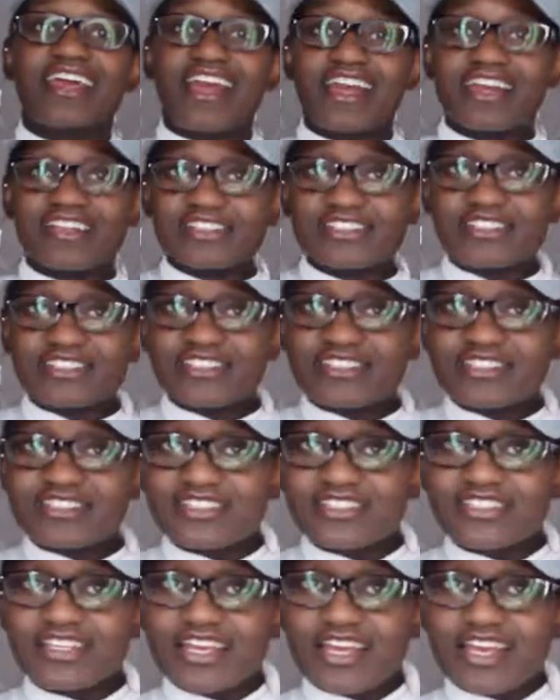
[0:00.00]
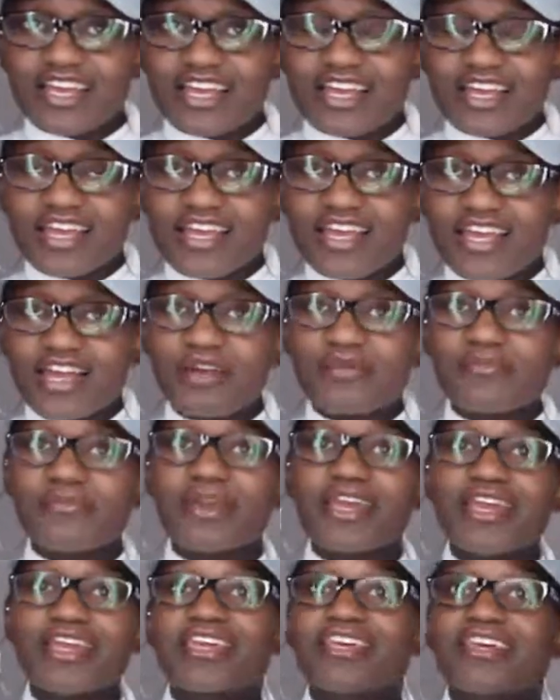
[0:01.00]
and just
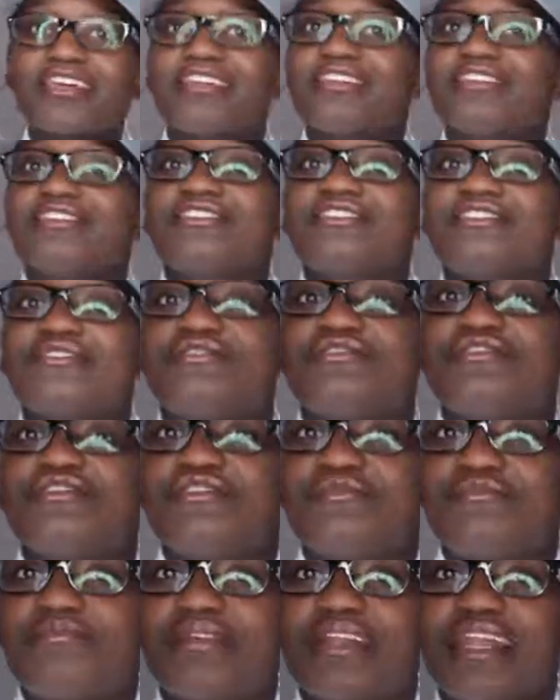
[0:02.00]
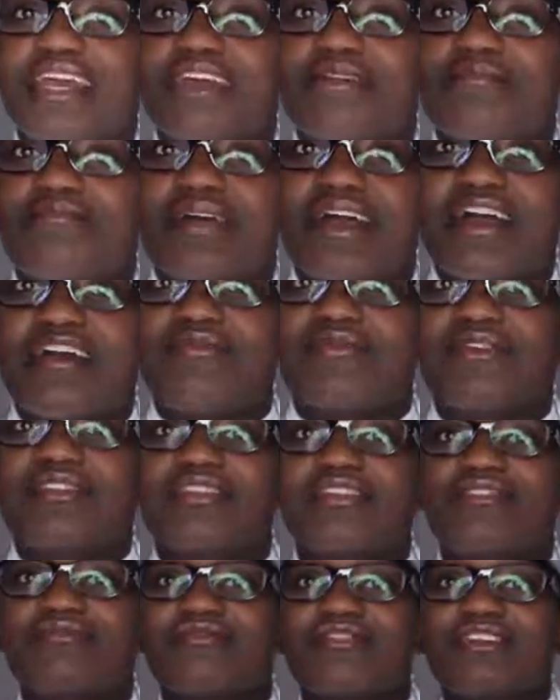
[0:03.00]
make it just you play about
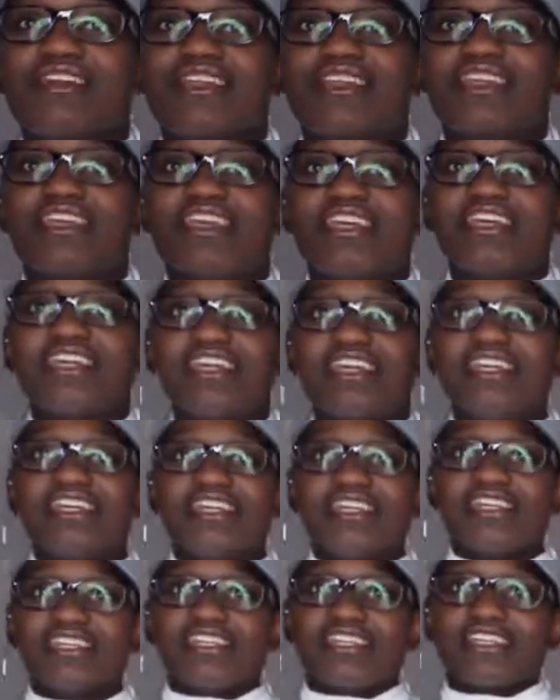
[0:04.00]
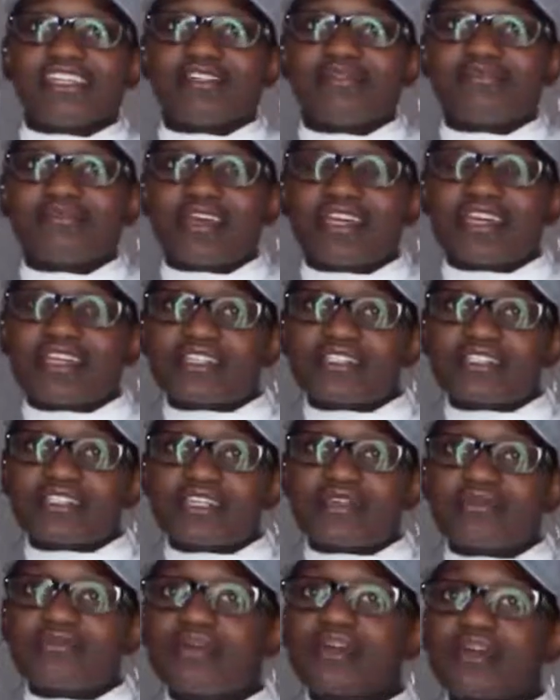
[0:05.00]
with it really make it seem